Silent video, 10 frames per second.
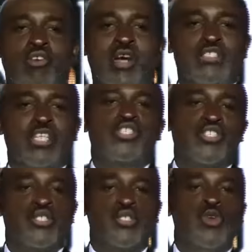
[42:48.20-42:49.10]

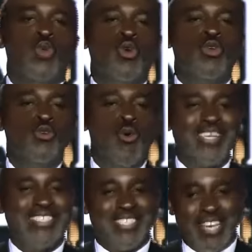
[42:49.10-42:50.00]
Congratulations to
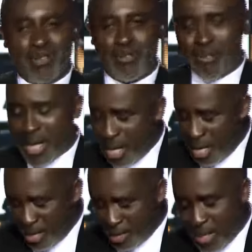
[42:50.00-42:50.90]
Oluwasegun
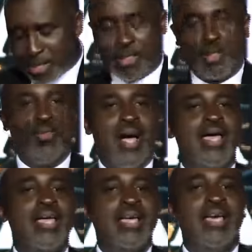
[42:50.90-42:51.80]
as he makes his
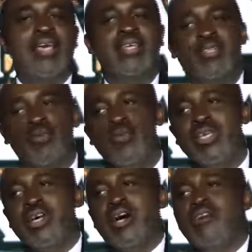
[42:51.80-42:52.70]
way, and
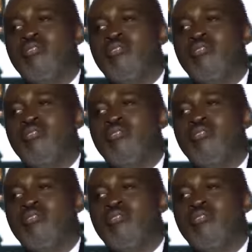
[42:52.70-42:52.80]
we are